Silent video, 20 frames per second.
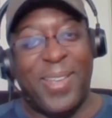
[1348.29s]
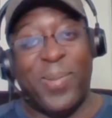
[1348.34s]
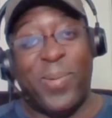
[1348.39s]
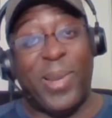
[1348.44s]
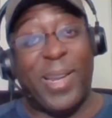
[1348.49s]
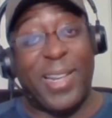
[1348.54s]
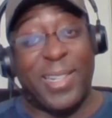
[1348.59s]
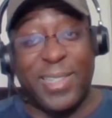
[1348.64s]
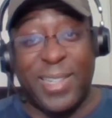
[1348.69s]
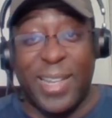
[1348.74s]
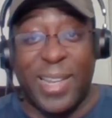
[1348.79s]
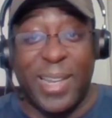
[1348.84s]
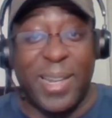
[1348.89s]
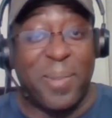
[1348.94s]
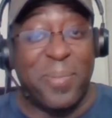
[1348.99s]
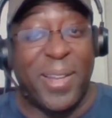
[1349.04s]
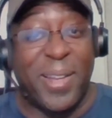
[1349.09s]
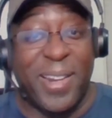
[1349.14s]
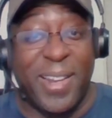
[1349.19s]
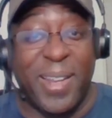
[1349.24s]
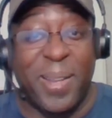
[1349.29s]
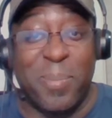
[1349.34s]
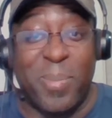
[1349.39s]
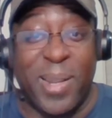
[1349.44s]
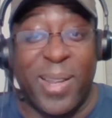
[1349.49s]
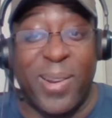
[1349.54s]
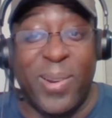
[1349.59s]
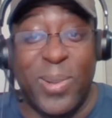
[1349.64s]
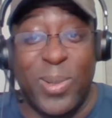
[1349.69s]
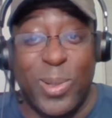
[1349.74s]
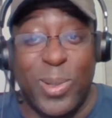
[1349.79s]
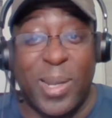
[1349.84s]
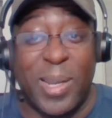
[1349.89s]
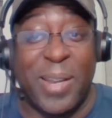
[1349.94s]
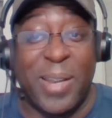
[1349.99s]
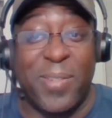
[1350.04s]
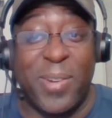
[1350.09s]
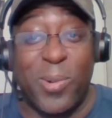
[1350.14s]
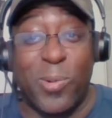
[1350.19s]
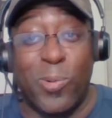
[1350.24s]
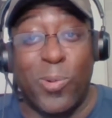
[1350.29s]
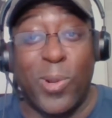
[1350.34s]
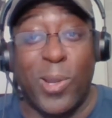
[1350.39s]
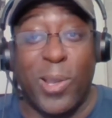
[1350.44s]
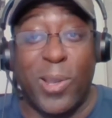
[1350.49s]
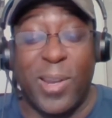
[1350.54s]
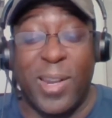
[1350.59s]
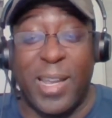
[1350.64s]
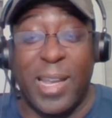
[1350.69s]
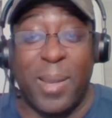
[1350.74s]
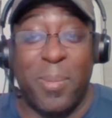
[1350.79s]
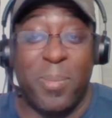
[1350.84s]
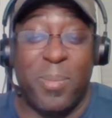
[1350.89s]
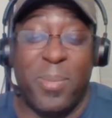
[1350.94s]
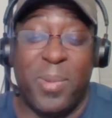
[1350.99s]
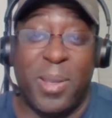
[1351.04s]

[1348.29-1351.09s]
we actually had about eight players having a really good game,